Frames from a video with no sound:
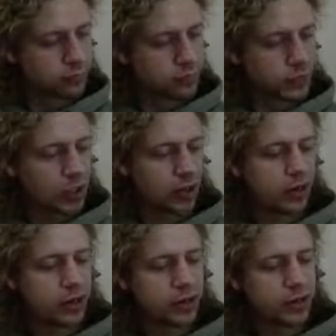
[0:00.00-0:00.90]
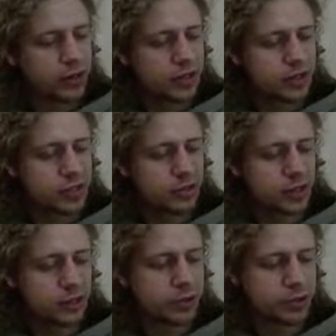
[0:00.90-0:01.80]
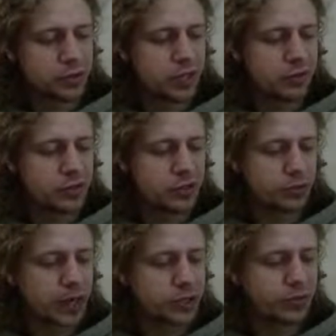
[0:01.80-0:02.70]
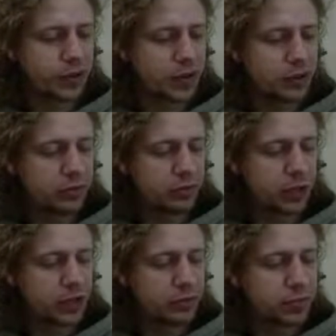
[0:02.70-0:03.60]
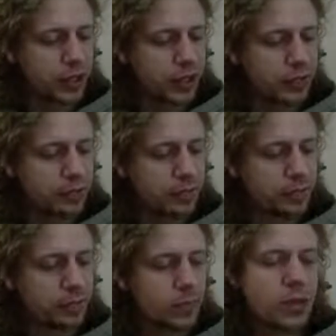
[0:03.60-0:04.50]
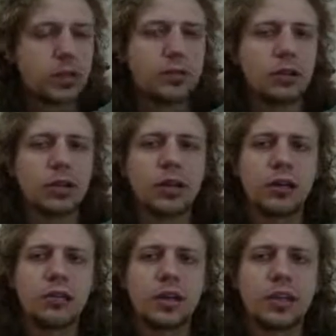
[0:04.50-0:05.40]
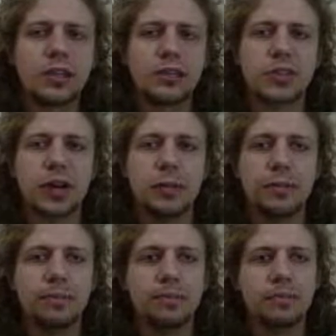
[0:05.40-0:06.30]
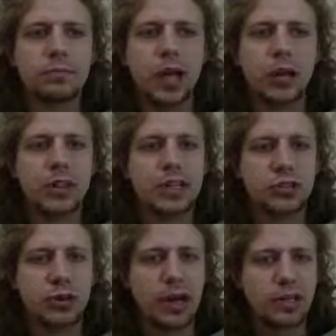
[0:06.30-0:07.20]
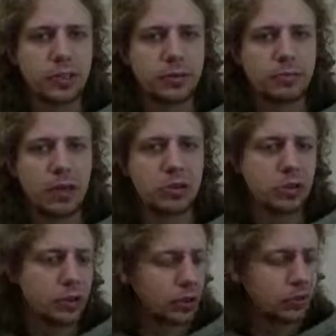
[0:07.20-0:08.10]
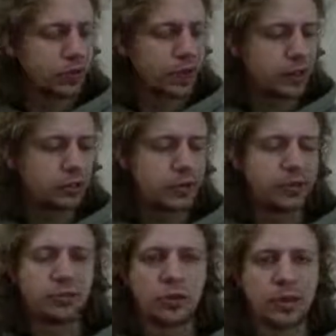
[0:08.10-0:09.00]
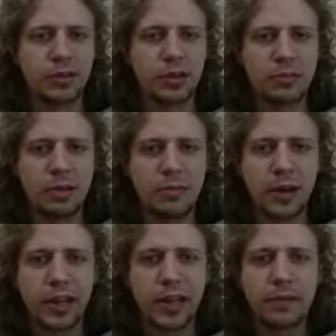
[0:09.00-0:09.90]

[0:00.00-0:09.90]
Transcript: All right, Anna asked an interesting question. He said, "If it's a trash variant, why do you play it?" Well, I don't think it's trash. Maybe you could clarify a little bit for me what you meant by that.